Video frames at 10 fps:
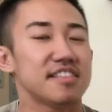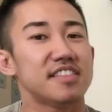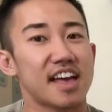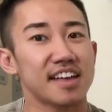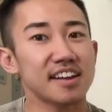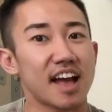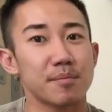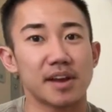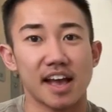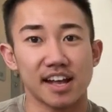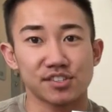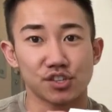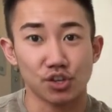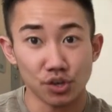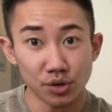Then I'm gonna
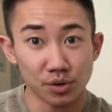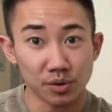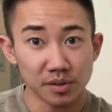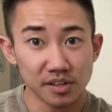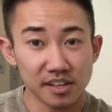ask you